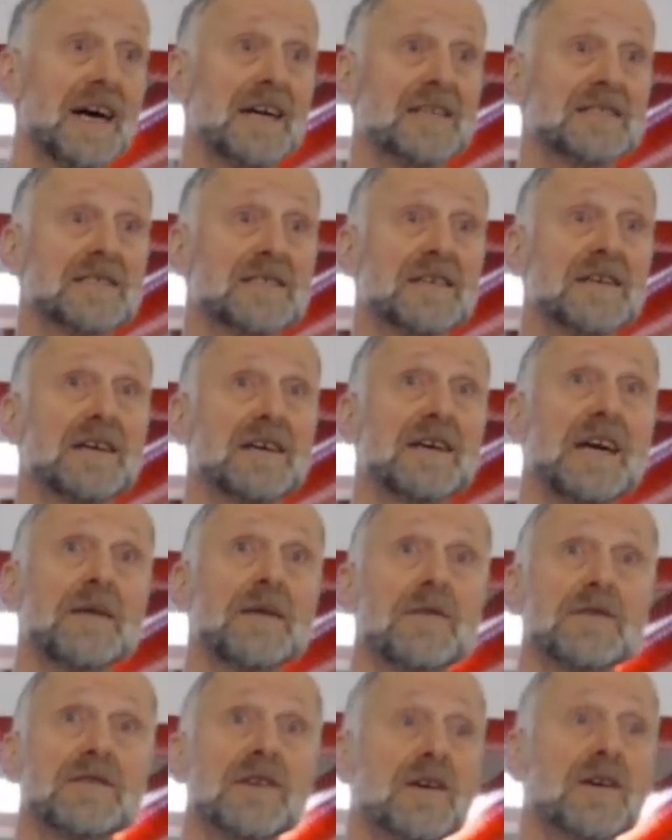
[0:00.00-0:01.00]
that's
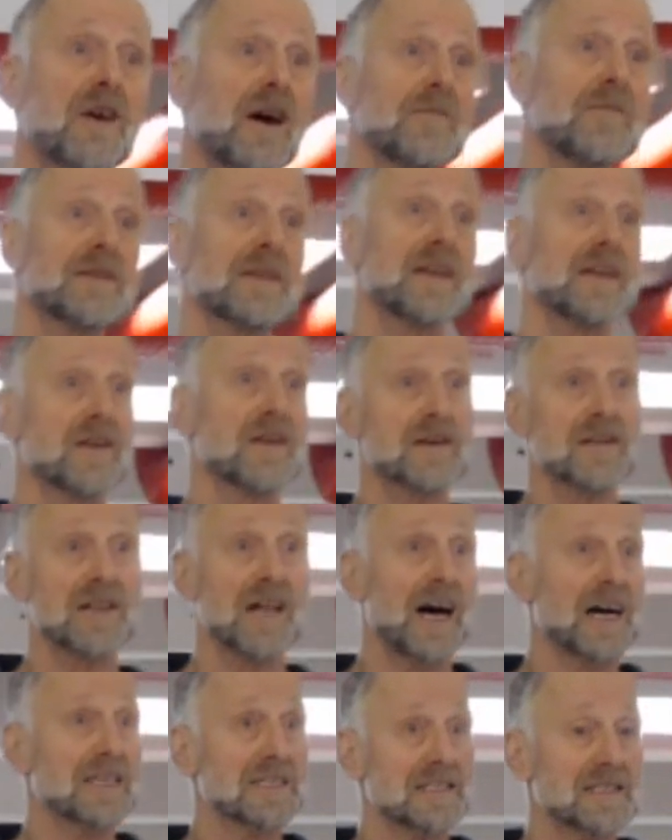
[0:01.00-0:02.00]
able to accommodate our
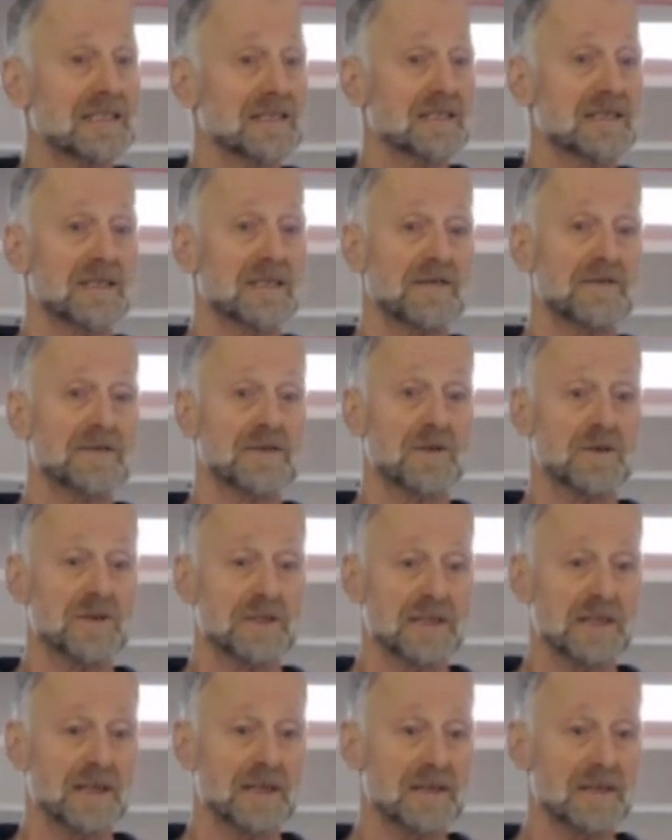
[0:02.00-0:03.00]
classes and stuff. So
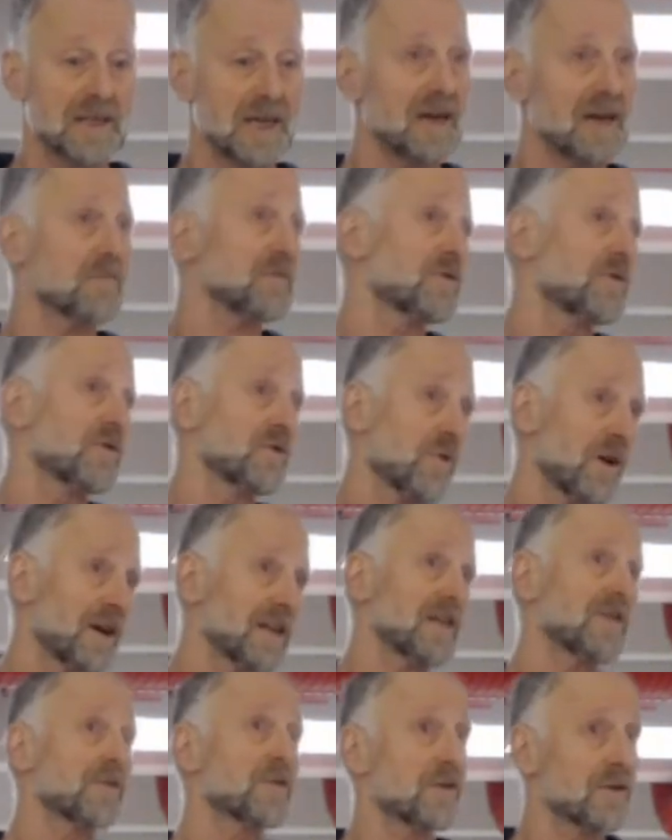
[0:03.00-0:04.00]
it's between
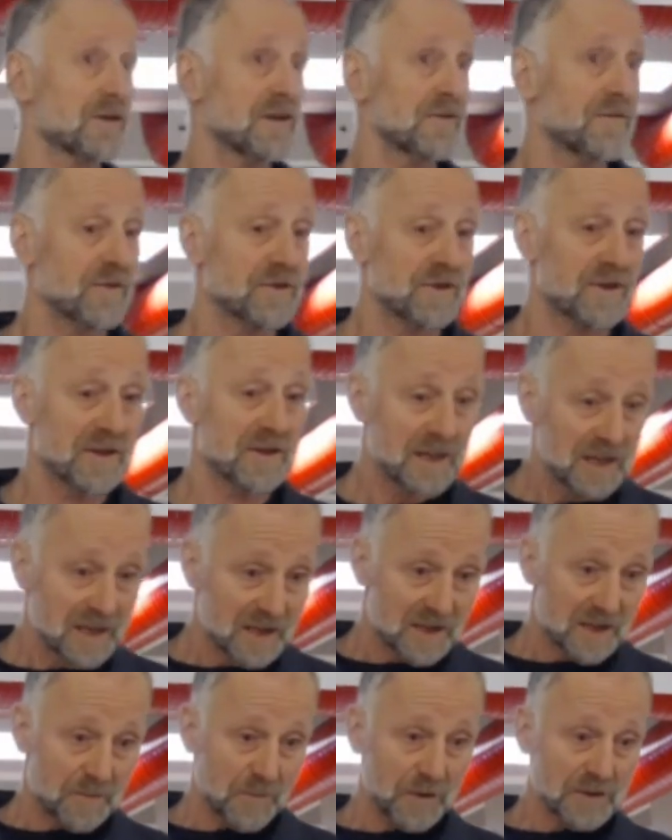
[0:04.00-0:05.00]
20 and 30 for
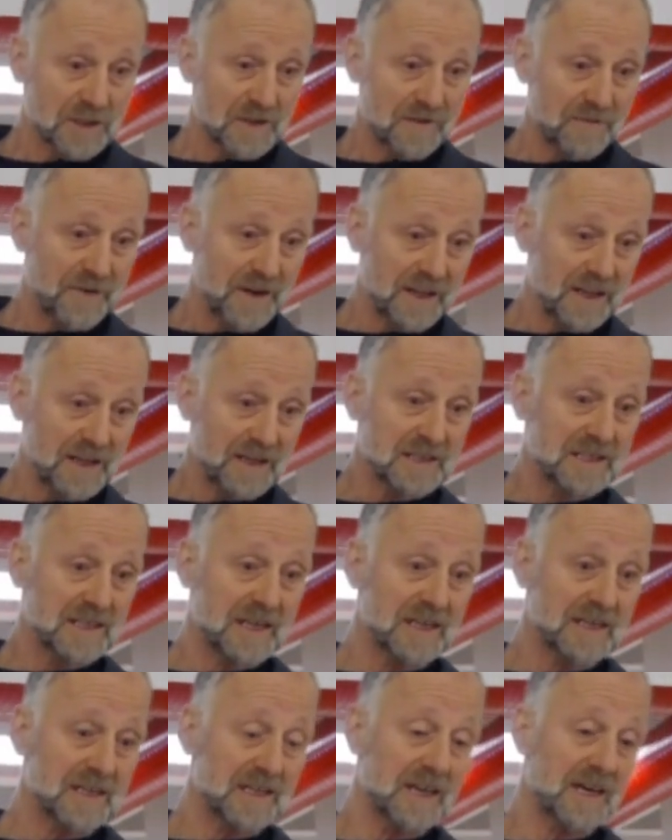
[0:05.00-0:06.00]
the personal fitness,
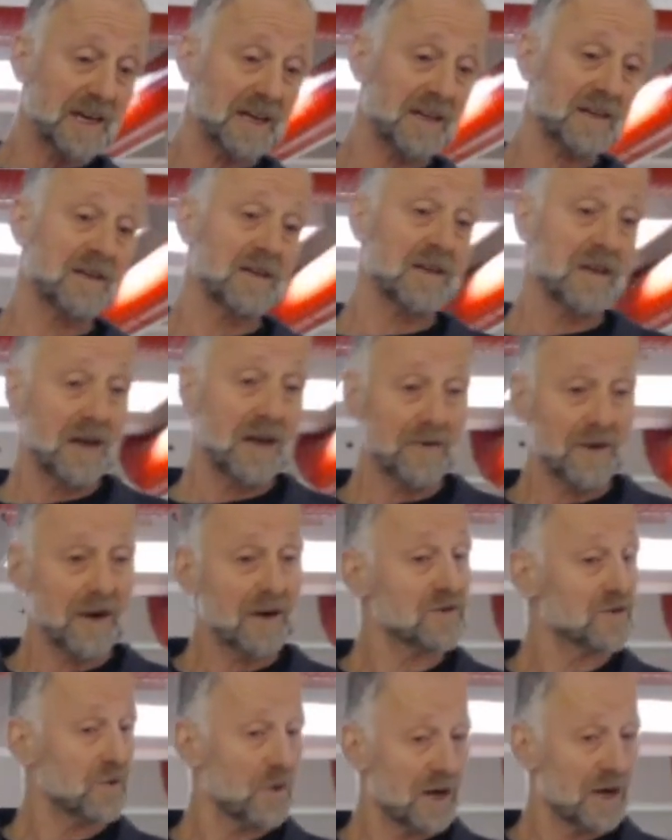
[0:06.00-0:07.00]
and
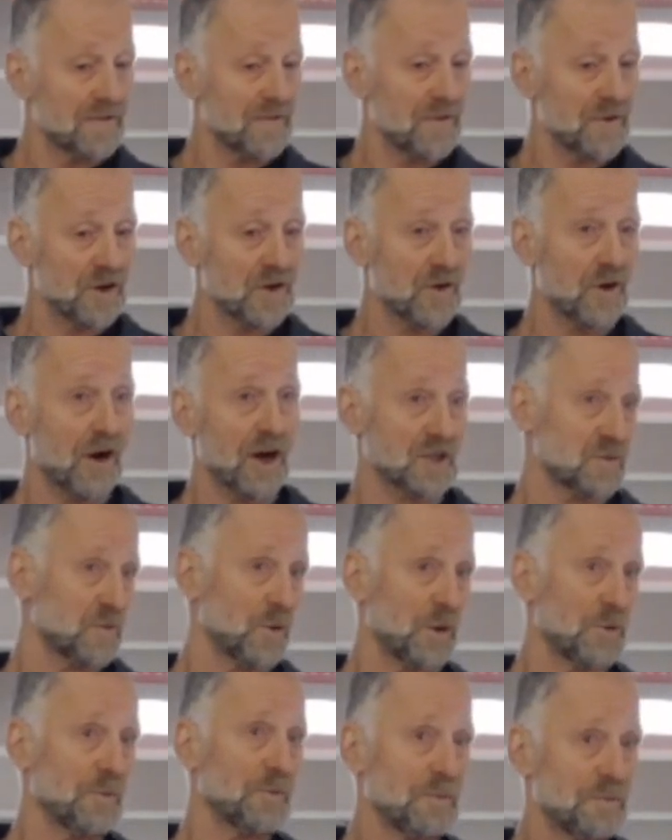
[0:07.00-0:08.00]
around 20 for the
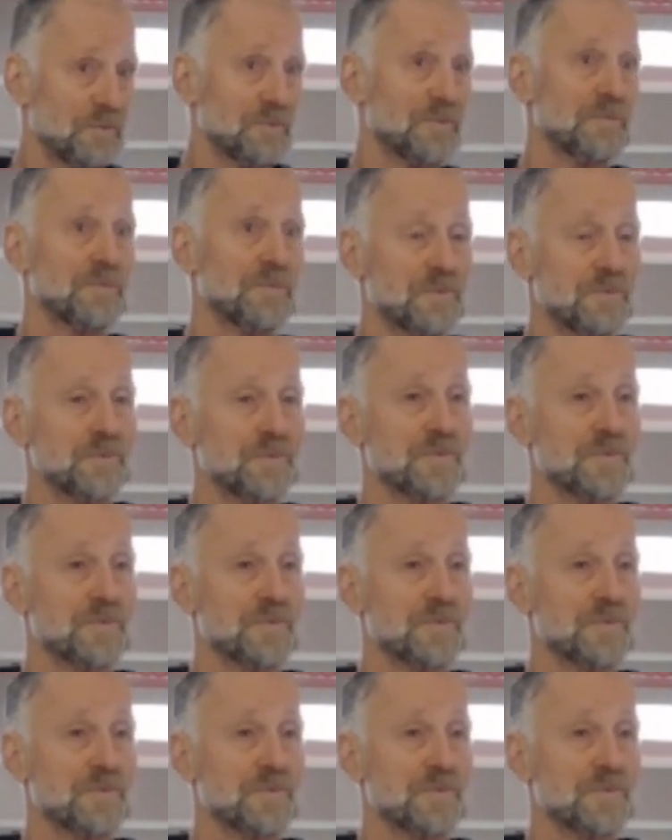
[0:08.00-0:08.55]
CrossSport.